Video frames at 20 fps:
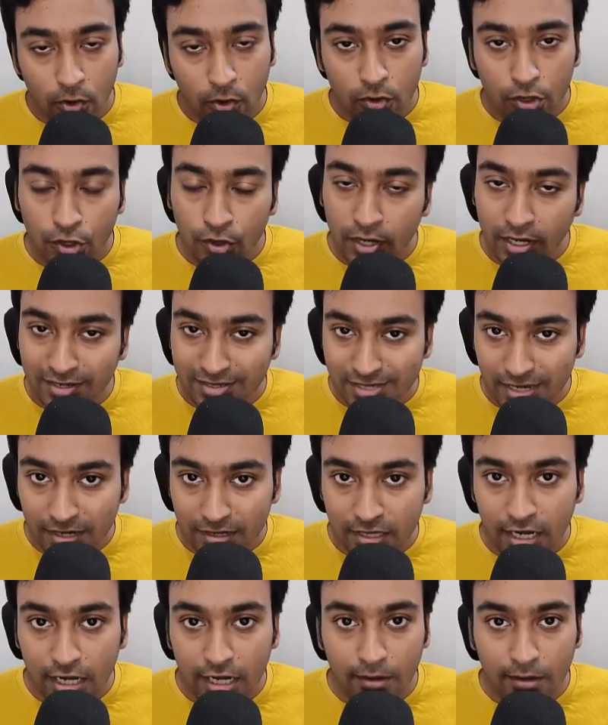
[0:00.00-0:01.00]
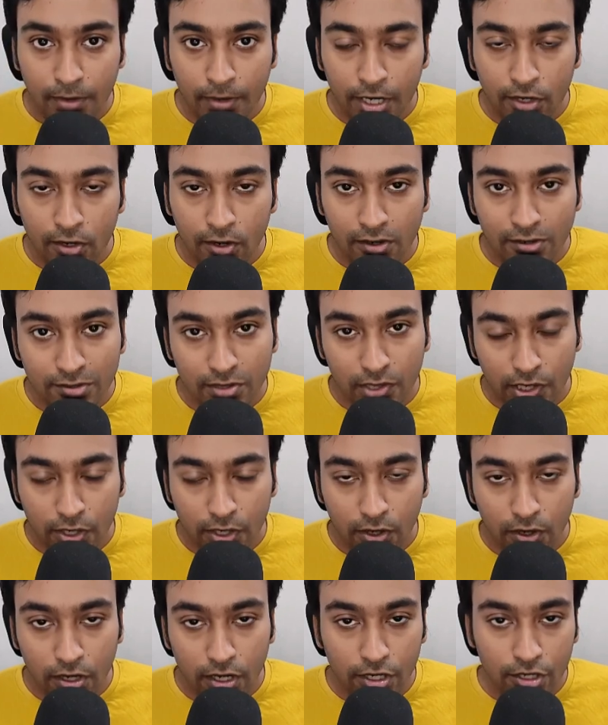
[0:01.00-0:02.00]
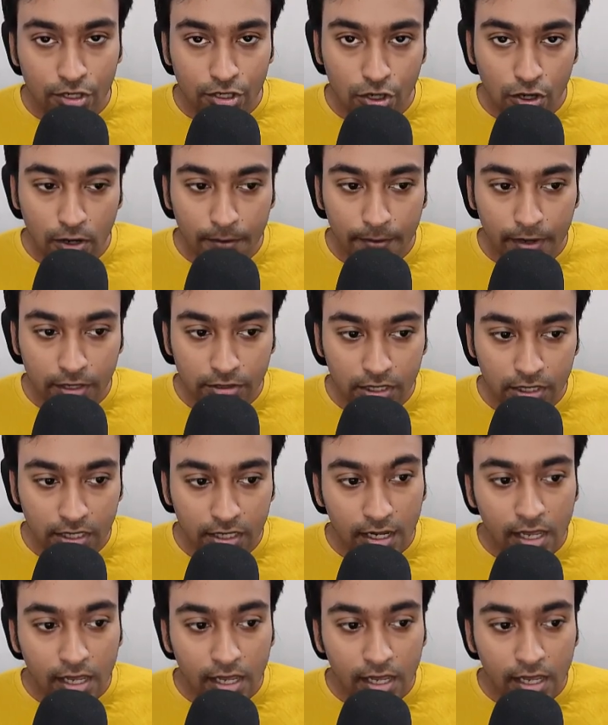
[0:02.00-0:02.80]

You can set the limit also according to your budget.